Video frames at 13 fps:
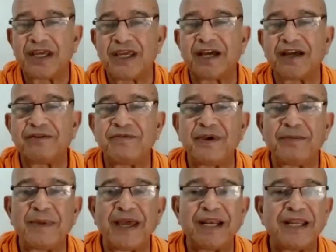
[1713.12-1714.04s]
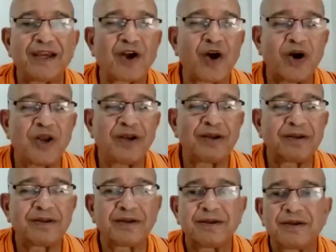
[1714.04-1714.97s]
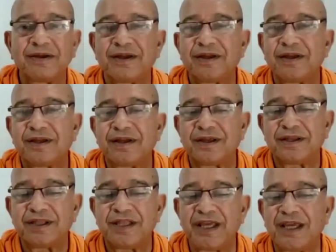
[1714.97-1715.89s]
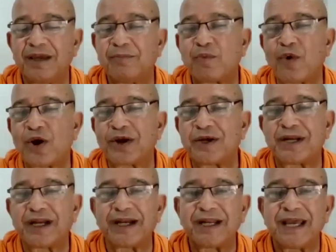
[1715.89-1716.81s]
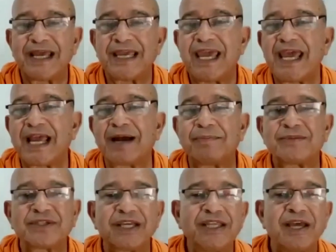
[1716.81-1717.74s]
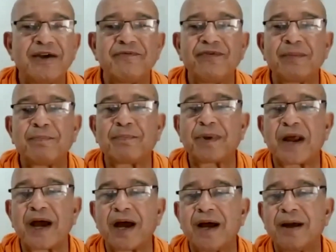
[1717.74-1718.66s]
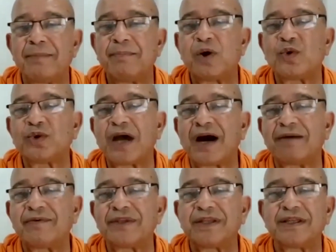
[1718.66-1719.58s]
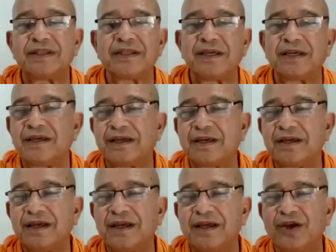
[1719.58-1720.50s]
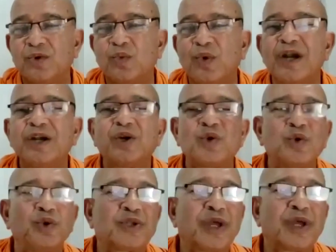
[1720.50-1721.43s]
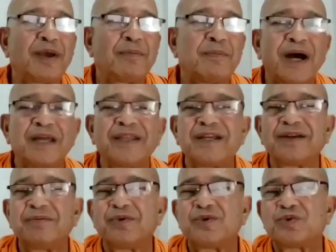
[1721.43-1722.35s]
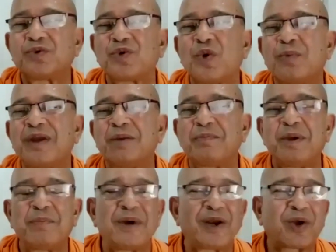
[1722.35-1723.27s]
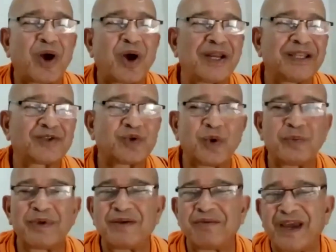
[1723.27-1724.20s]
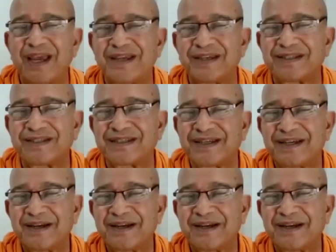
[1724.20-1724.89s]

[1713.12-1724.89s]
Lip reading: Here we may recall the important Ekam Sat Vipra Bahuda Vadanti. One truth, other so many people call in so many ways.